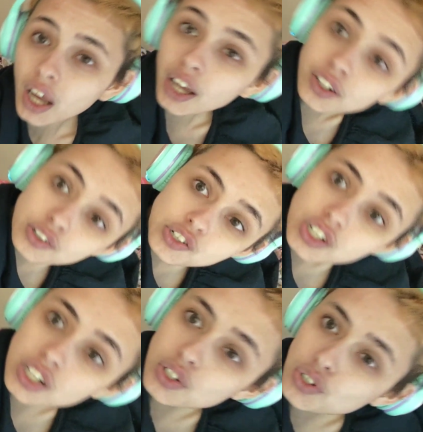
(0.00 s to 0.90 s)

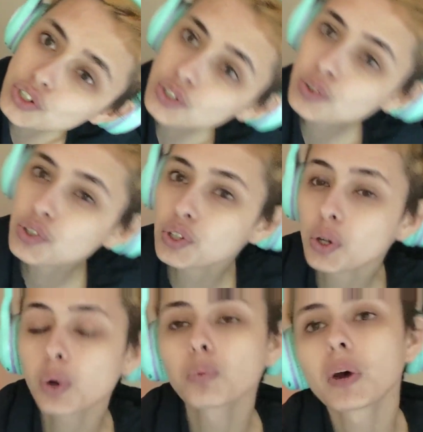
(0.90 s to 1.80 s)
energy to
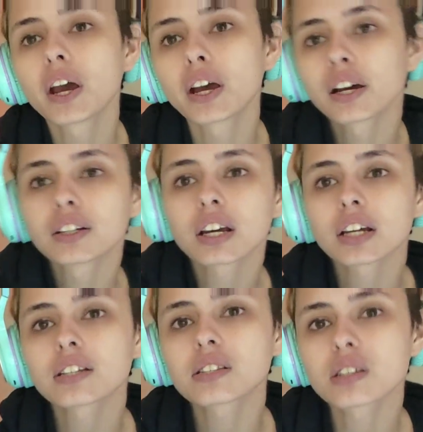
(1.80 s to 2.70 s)
YouTube and
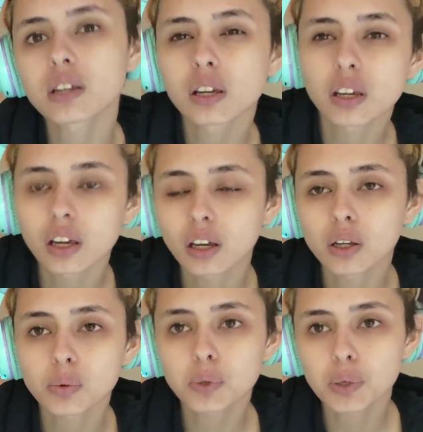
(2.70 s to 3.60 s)
I see
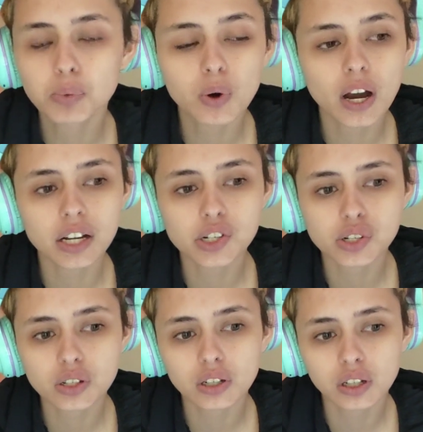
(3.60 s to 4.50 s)
people
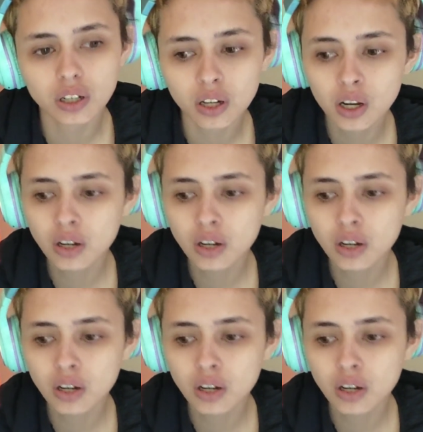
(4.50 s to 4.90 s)
actually